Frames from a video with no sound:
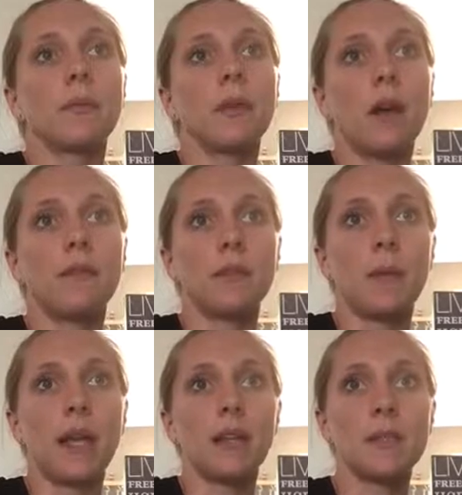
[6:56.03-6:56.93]
cover
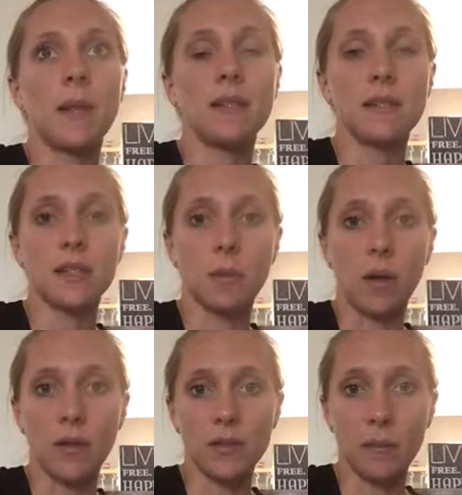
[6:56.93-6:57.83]
my expenses but
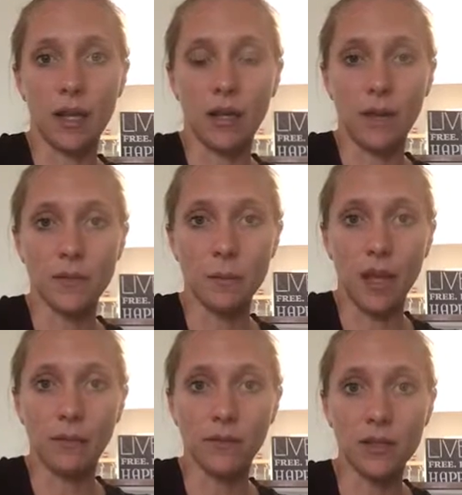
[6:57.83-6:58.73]
also make enough to
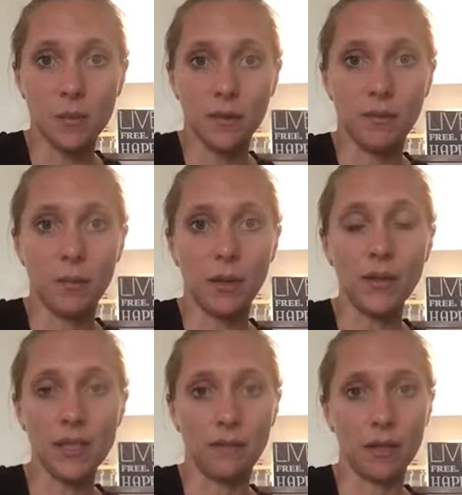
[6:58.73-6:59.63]
pay for some of our
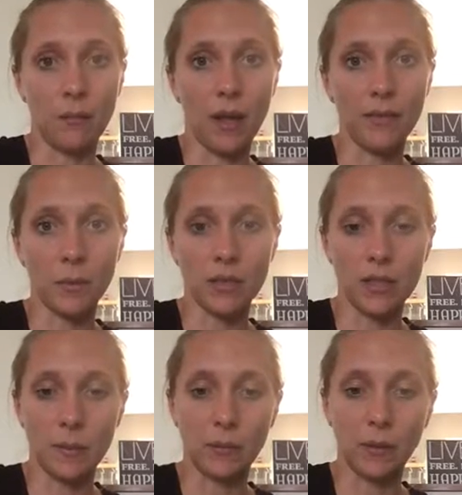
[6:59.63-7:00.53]
bills every month, which
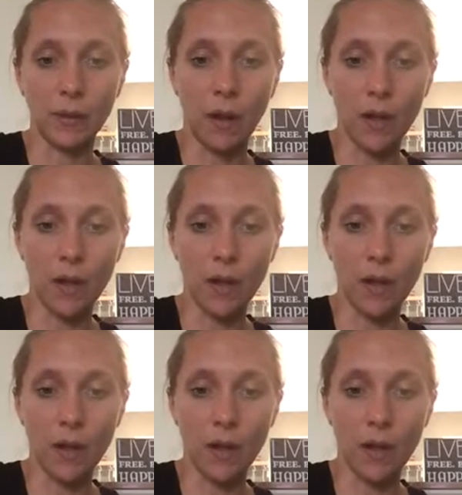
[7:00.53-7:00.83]
has been really